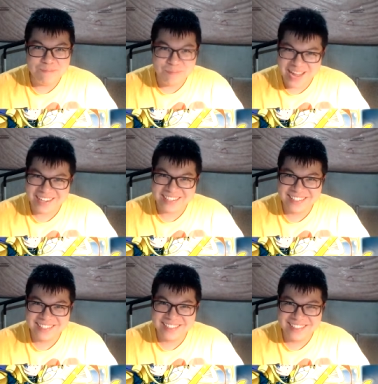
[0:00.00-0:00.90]
back
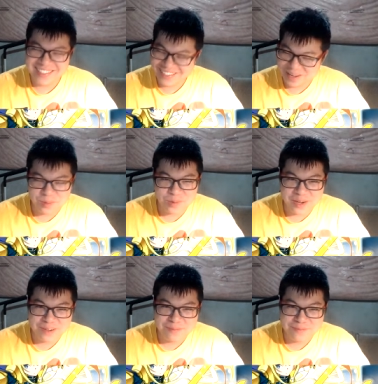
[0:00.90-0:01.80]
to Cyber
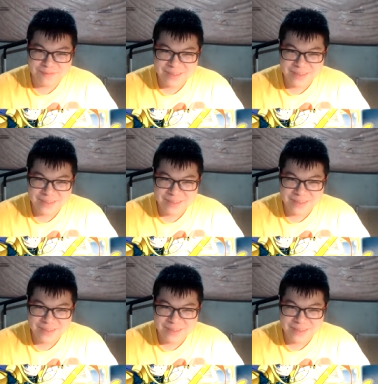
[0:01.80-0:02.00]
Realm.